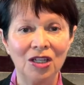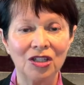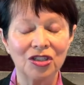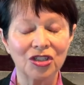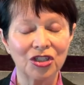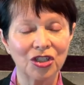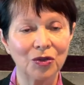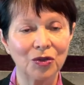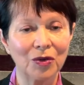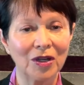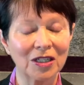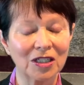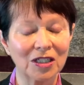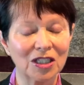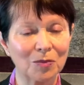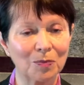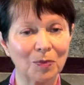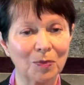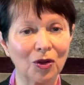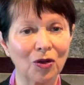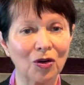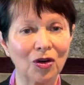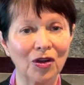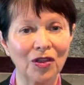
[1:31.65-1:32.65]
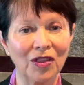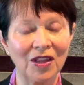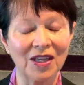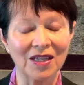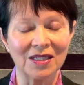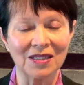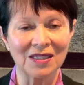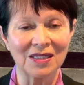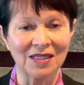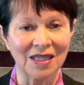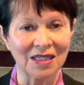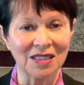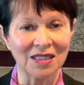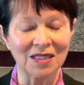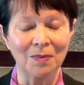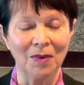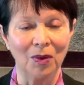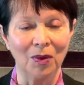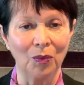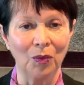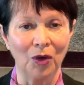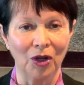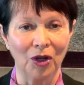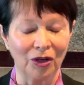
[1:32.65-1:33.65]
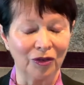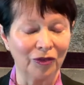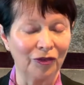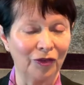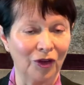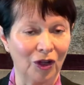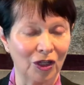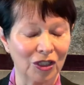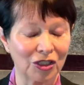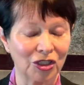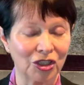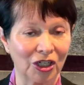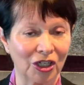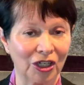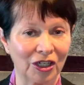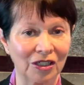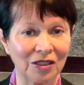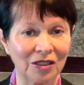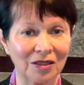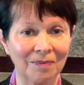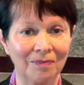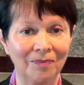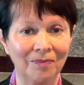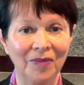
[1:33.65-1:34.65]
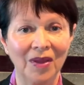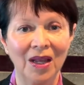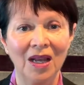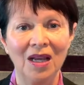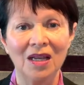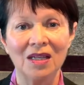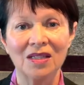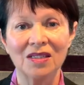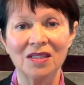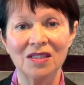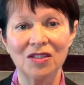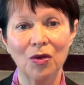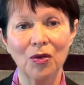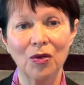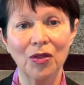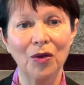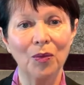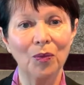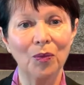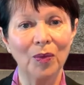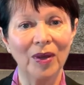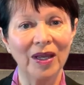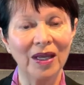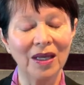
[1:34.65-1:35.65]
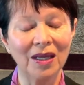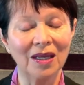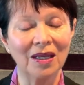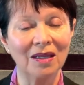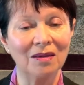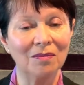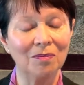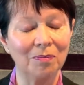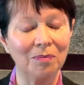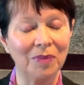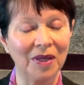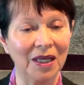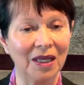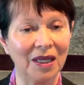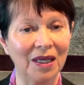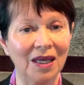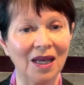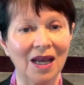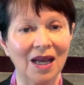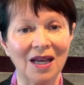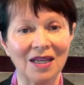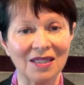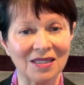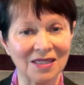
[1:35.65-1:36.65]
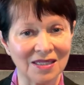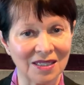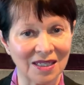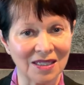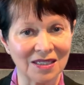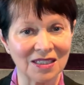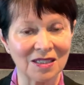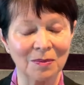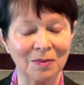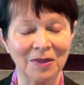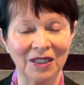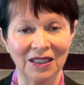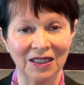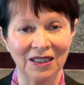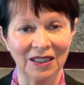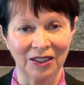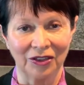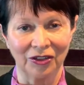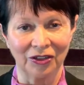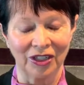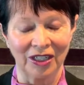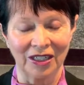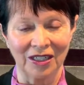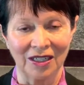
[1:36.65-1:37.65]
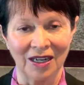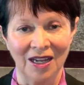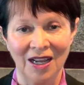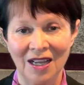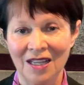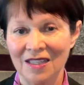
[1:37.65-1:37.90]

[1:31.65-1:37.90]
to explore the assessment waterfall chart so that we can be assessment literate.